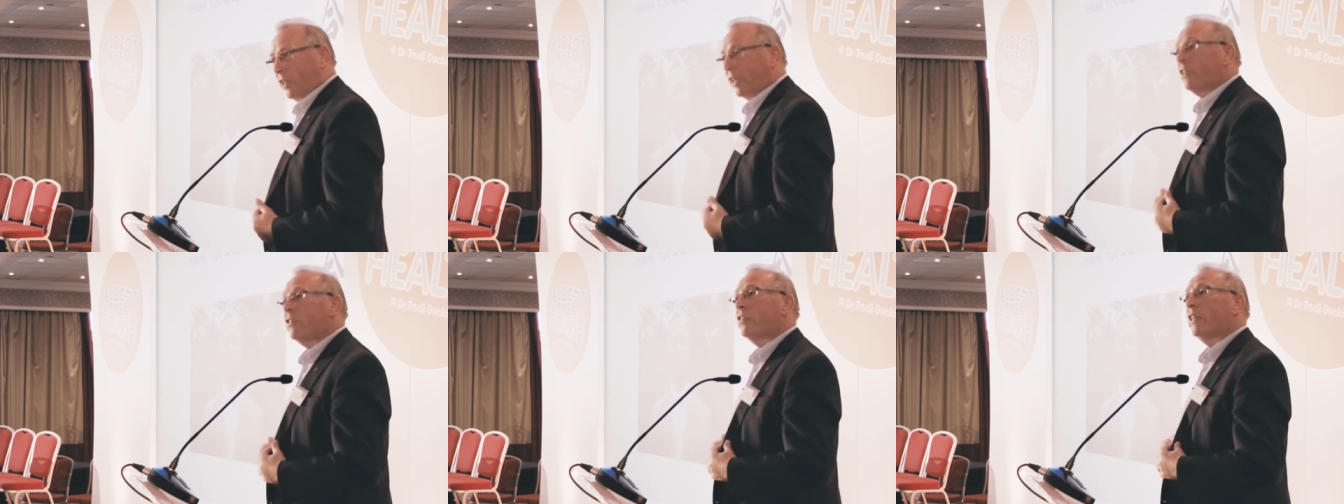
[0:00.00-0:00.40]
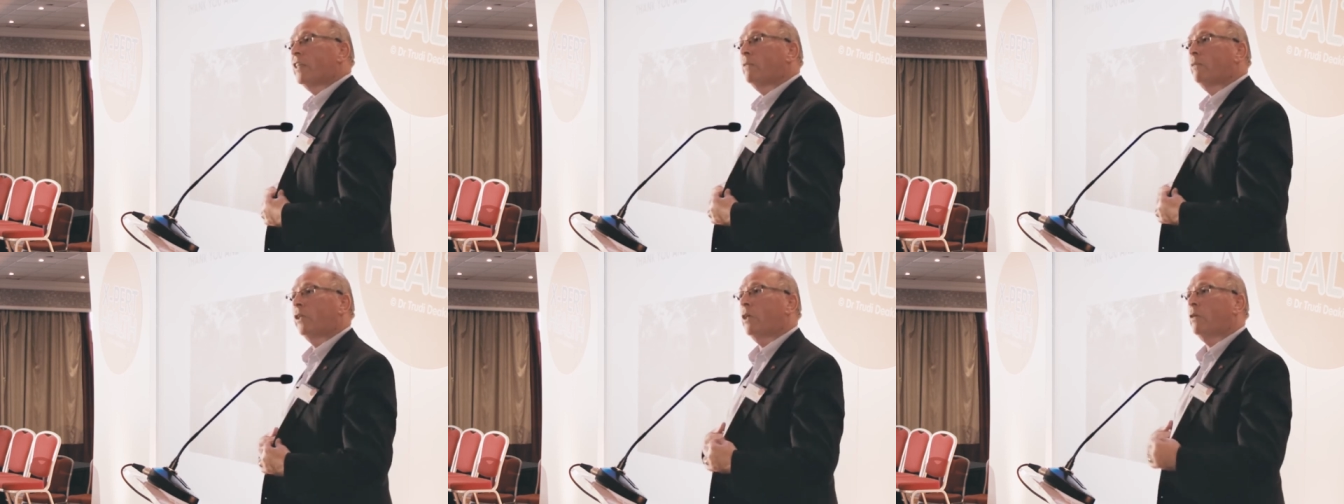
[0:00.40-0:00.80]
You can see
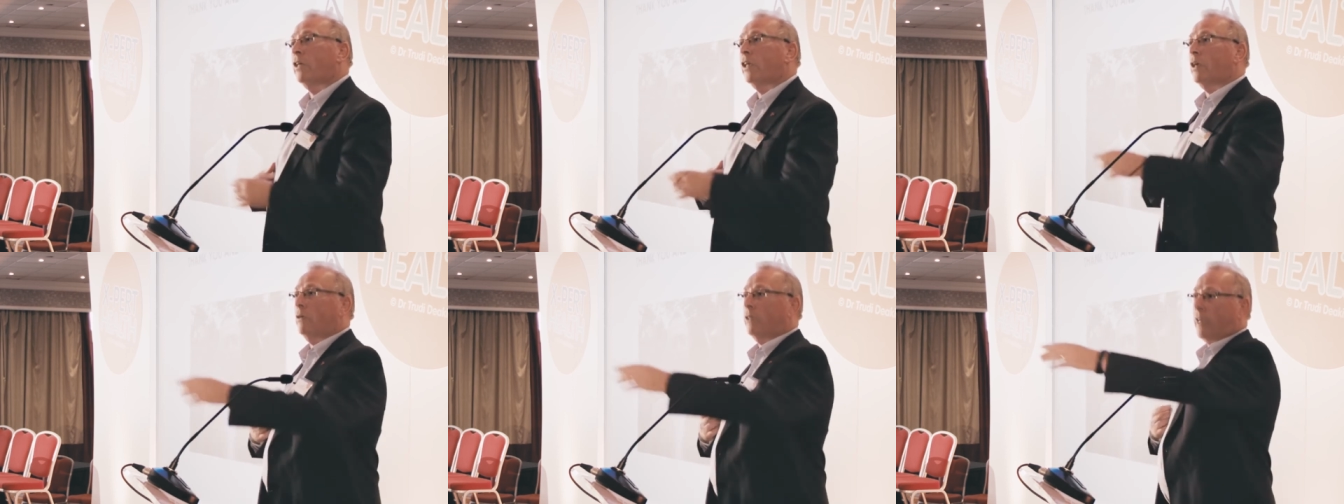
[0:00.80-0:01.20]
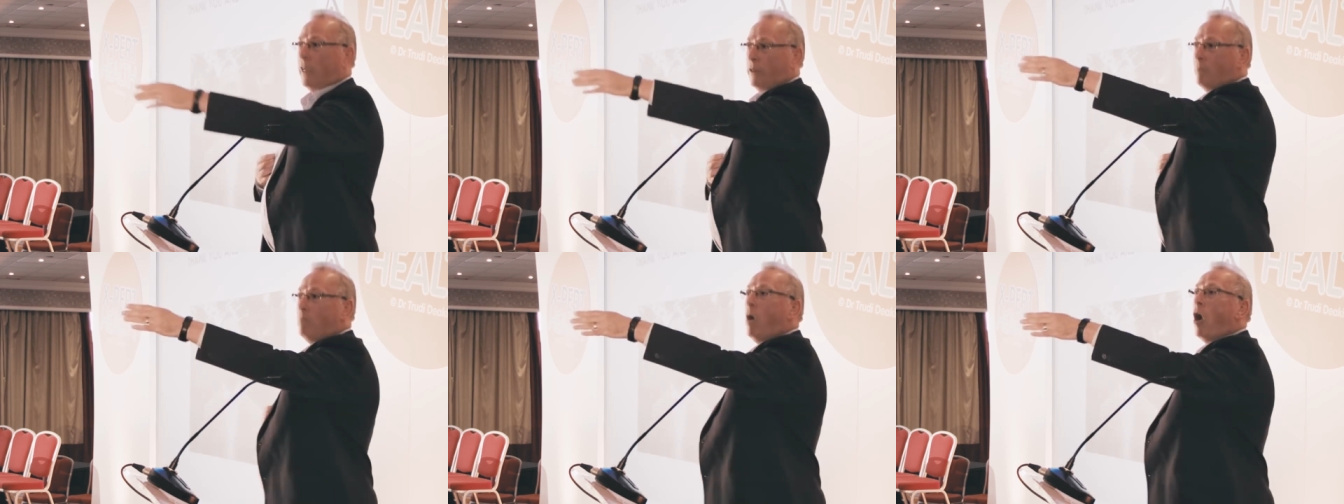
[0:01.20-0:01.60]
them, you know, when you're going
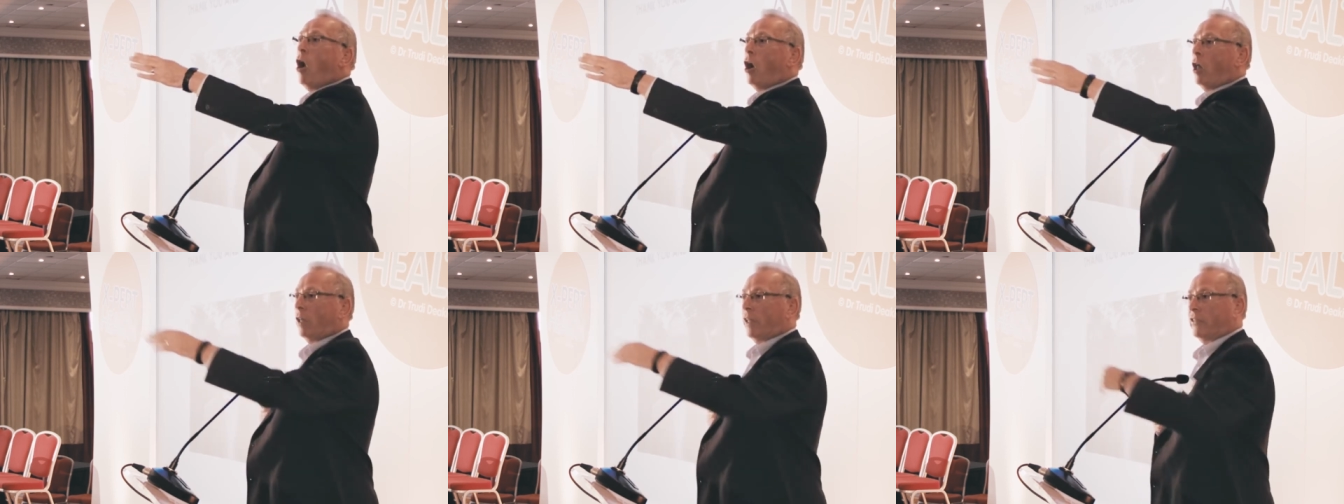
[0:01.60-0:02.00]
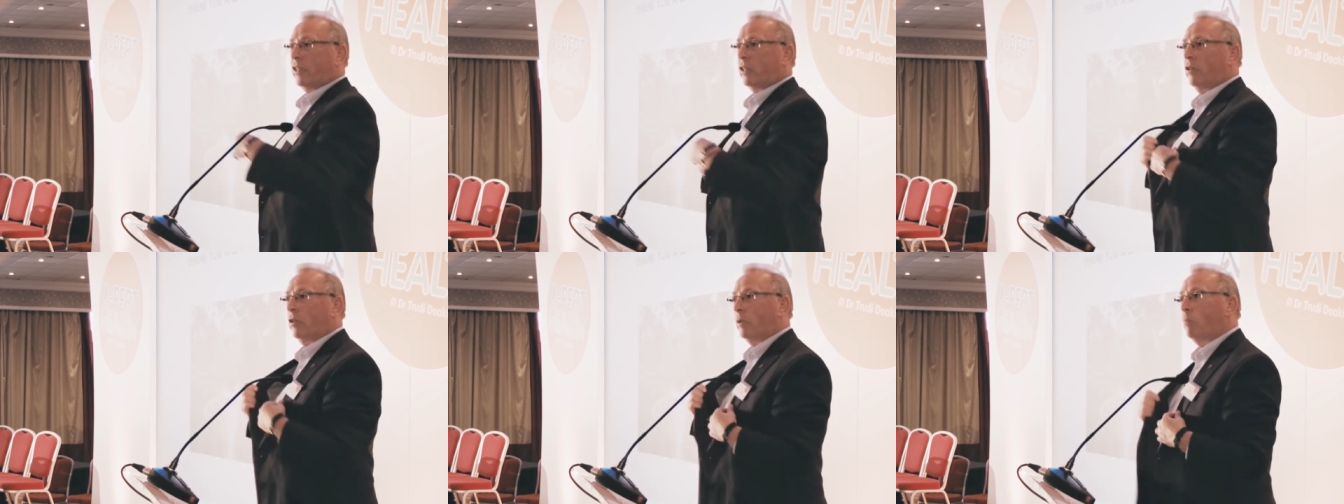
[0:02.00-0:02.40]
down the mall. Is
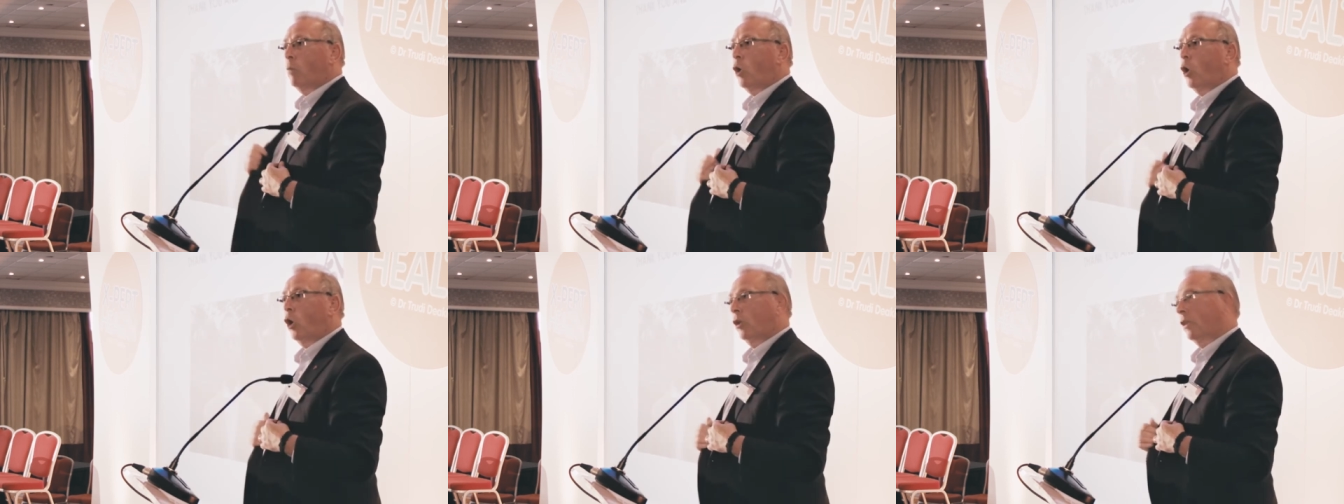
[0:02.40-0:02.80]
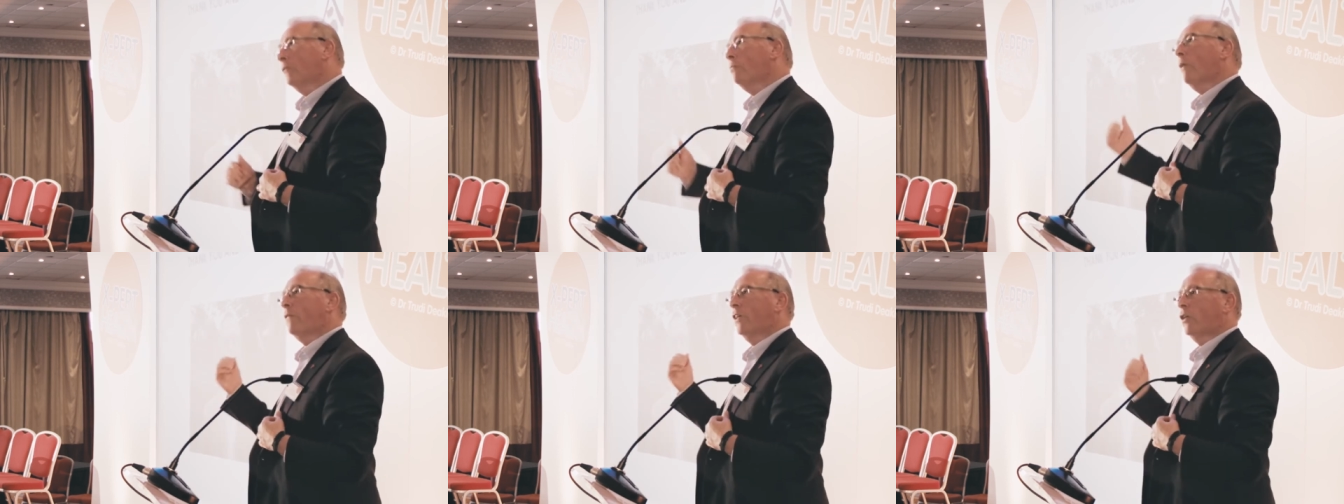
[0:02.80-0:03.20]
it called the mall? It's
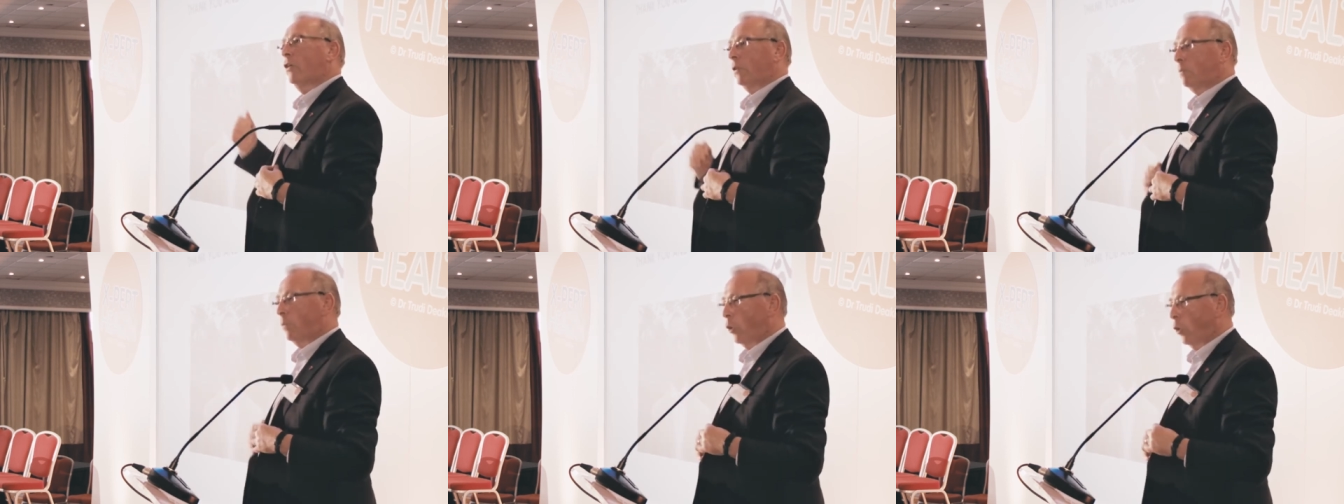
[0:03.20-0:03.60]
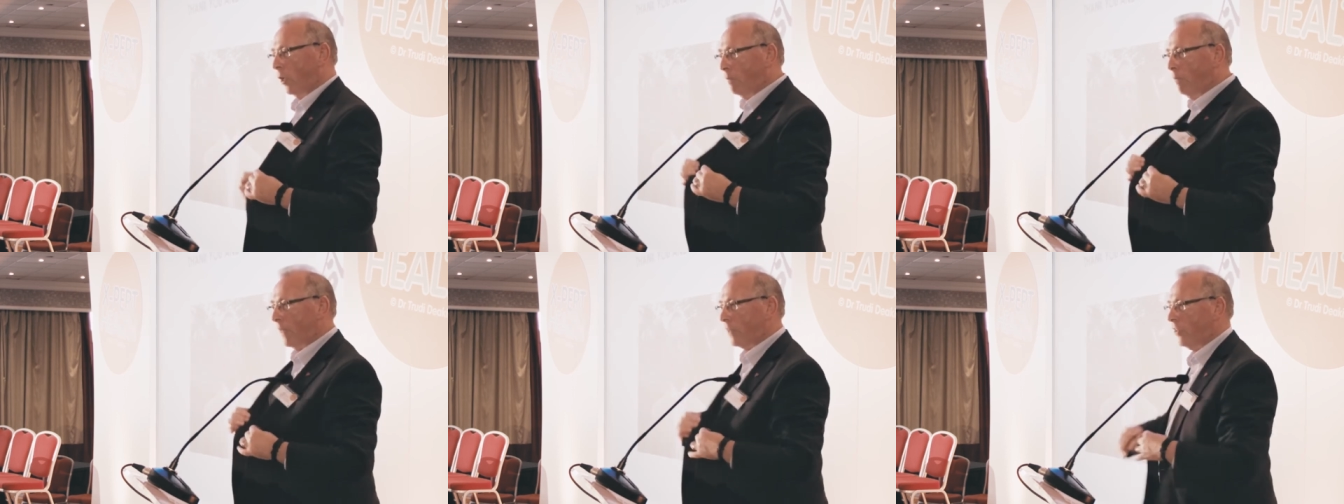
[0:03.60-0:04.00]
probably called the mall
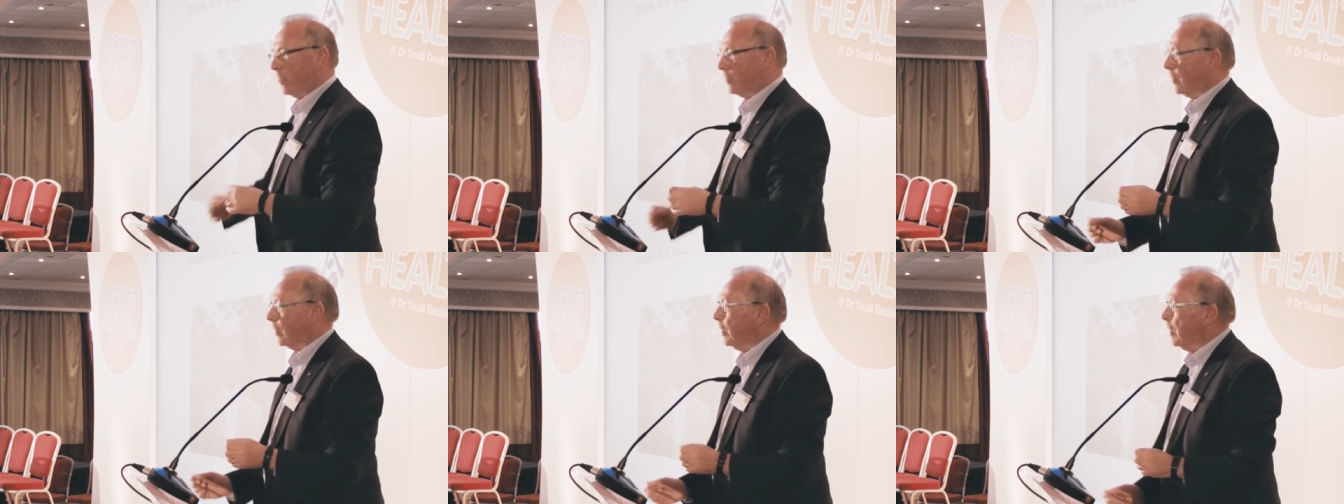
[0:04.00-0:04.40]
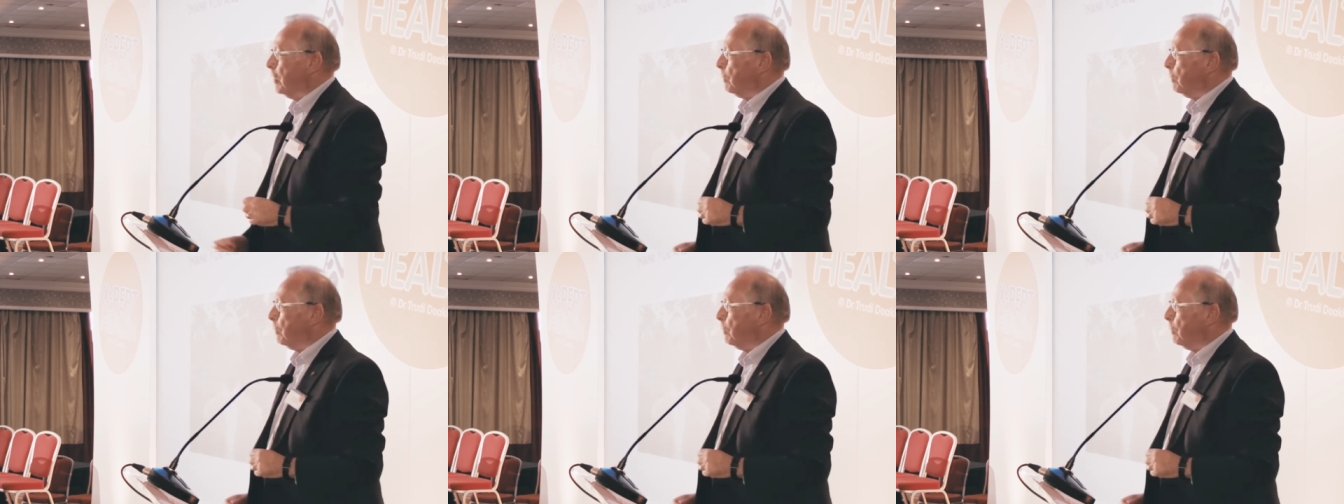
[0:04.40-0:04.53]
in Manchester.